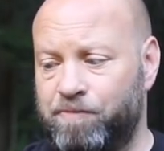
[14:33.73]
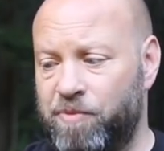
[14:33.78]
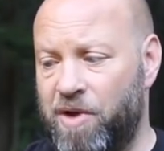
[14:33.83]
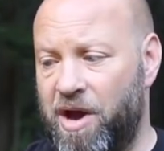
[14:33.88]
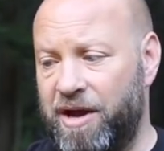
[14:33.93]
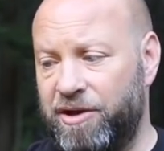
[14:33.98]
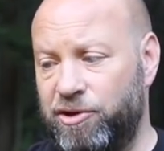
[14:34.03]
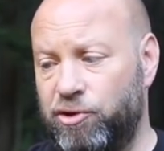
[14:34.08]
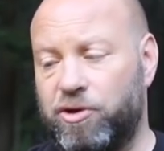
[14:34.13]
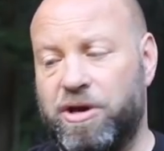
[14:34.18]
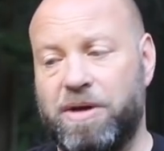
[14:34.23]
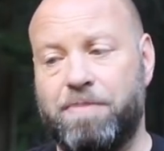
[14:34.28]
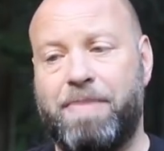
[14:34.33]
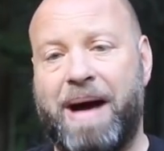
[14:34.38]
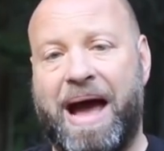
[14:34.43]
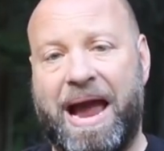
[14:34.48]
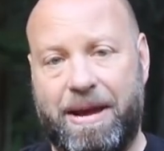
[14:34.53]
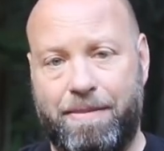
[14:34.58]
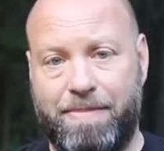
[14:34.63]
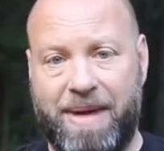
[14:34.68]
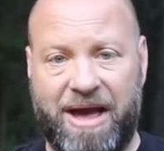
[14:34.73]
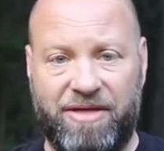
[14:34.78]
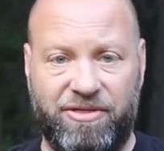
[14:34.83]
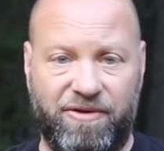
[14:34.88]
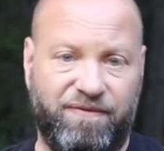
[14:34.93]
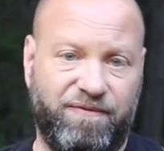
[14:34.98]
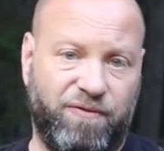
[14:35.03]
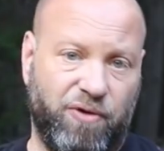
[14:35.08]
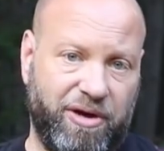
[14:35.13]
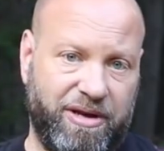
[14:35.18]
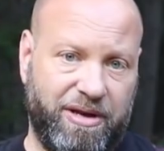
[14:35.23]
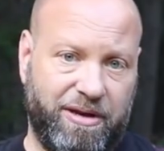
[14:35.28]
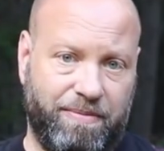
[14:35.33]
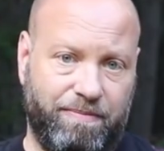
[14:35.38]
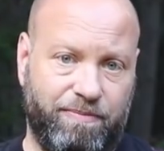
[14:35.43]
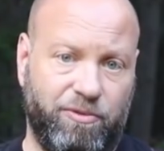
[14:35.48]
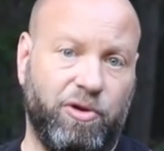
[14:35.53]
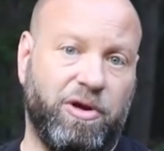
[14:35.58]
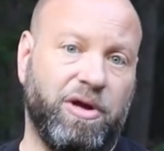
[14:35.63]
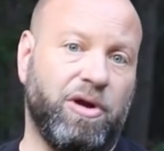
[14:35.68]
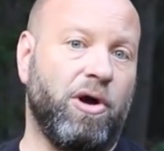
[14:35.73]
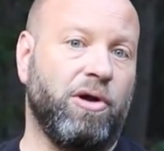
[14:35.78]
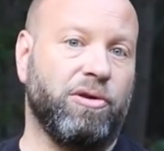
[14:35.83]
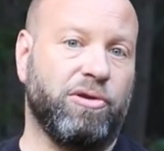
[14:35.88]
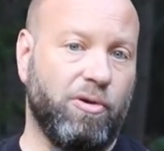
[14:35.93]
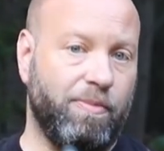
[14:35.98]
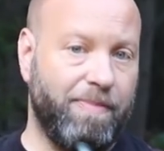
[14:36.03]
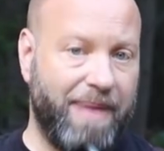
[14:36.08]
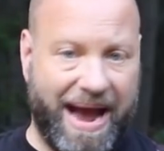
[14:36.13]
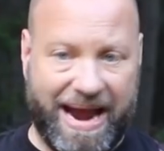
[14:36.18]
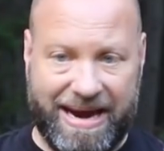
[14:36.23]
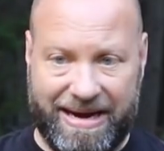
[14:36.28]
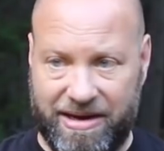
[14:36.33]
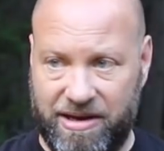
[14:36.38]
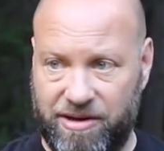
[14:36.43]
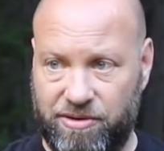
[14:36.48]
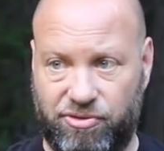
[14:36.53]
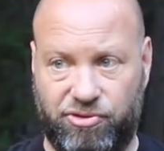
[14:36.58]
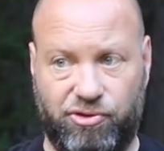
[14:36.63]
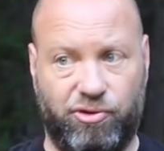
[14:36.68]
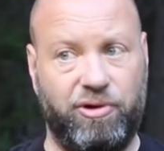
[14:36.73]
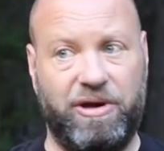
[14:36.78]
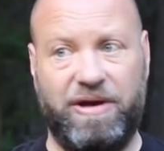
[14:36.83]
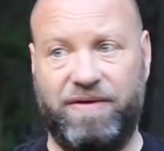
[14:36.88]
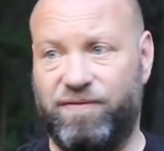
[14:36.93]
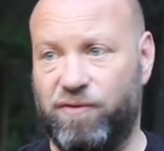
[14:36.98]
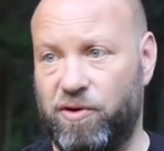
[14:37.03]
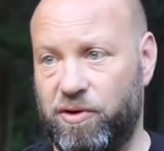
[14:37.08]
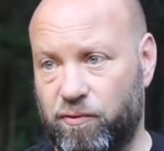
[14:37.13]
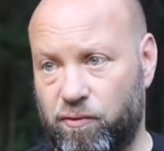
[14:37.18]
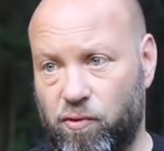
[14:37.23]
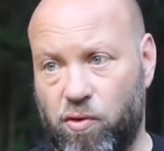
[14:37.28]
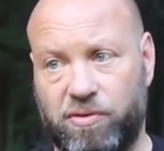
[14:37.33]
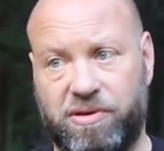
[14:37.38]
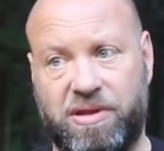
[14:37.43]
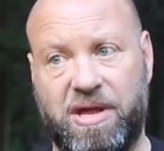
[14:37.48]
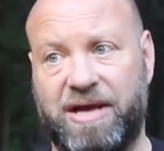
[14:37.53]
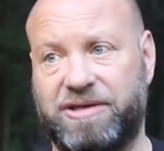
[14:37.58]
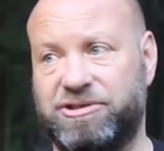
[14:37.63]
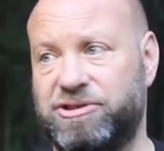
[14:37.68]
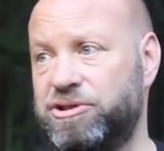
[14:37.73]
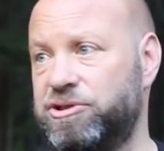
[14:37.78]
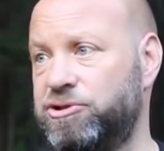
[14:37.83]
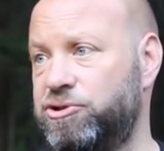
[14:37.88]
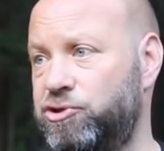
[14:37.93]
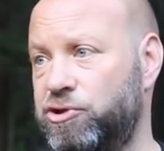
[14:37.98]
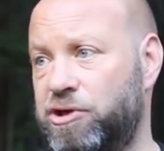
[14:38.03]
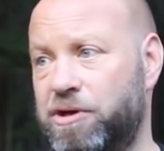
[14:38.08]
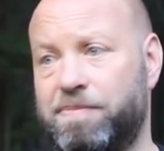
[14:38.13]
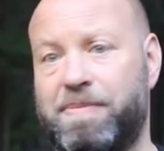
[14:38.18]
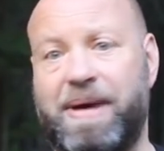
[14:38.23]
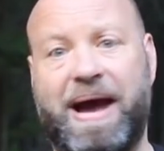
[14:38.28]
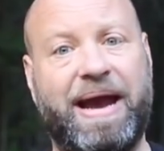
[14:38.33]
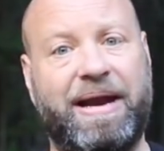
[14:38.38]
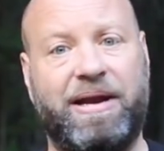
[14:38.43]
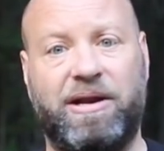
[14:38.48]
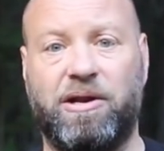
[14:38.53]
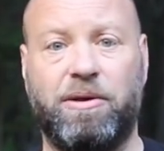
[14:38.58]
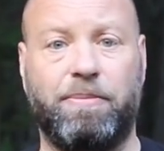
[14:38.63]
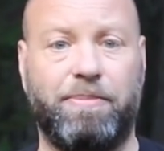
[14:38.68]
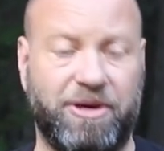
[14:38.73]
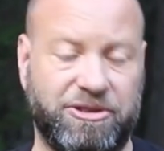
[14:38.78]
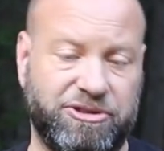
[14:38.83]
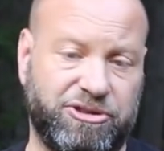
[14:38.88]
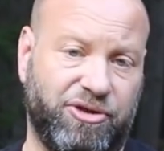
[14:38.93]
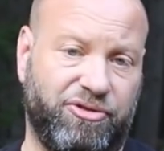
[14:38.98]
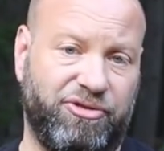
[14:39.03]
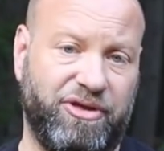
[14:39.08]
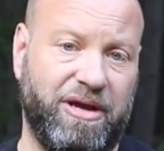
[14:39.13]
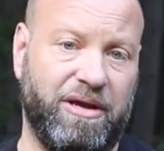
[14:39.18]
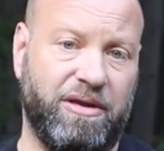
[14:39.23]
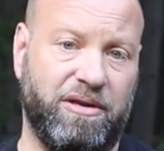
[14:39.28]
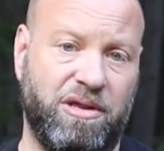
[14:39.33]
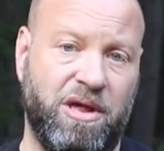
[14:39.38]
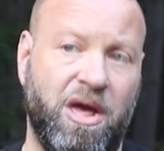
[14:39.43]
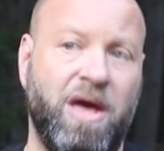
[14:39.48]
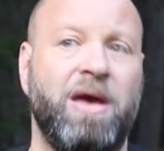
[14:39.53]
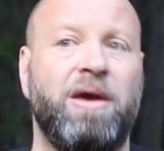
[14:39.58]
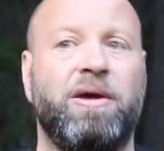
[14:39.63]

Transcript: Uh, you can buy it by the foot. You can also buy it in 30 foot sections. You can buy it in a bunch of things.